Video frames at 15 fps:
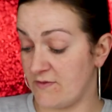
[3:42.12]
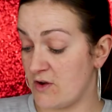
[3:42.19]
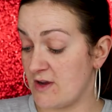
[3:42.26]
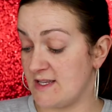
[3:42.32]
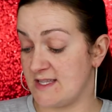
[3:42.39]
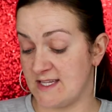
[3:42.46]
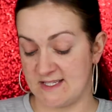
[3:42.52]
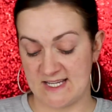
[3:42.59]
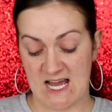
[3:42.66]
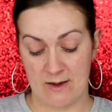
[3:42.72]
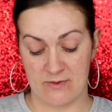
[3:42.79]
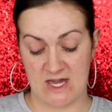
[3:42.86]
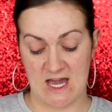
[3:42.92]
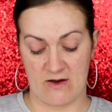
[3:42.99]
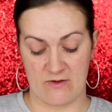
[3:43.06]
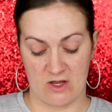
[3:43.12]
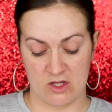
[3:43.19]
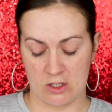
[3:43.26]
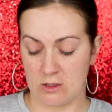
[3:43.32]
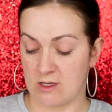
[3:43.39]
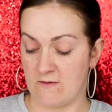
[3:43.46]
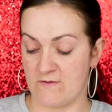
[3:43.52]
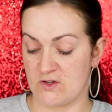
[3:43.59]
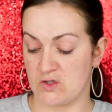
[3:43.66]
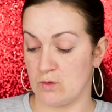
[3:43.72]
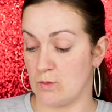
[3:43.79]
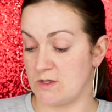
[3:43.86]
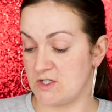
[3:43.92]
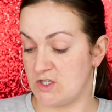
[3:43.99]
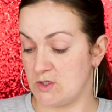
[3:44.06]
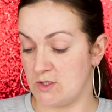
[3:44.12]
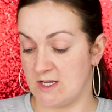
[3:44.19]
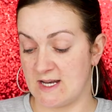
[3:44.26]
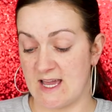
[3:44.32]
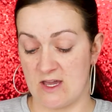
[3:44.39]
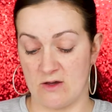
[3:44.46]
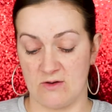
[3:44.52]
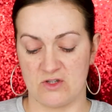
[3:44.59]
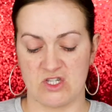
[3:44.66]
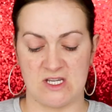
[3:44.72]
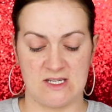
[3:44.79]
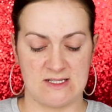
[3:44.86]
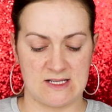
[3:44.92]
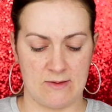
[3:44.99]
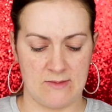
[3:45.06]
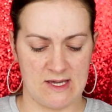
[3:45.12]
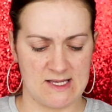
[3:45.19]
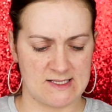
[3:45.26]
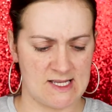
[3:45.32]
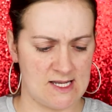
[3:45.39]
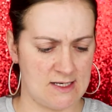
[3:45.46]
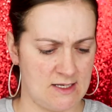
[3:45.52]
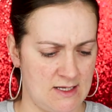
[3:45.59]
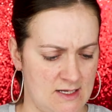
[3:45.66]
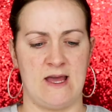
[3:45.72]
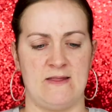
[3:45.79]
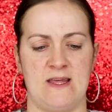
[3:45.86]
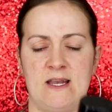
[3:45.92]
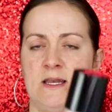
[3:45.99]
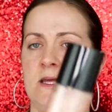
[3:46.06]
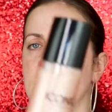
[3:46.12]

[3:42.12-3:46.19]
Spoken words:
if you're in the Derby area and you're looking for someone to do your nails, she's amazing. And then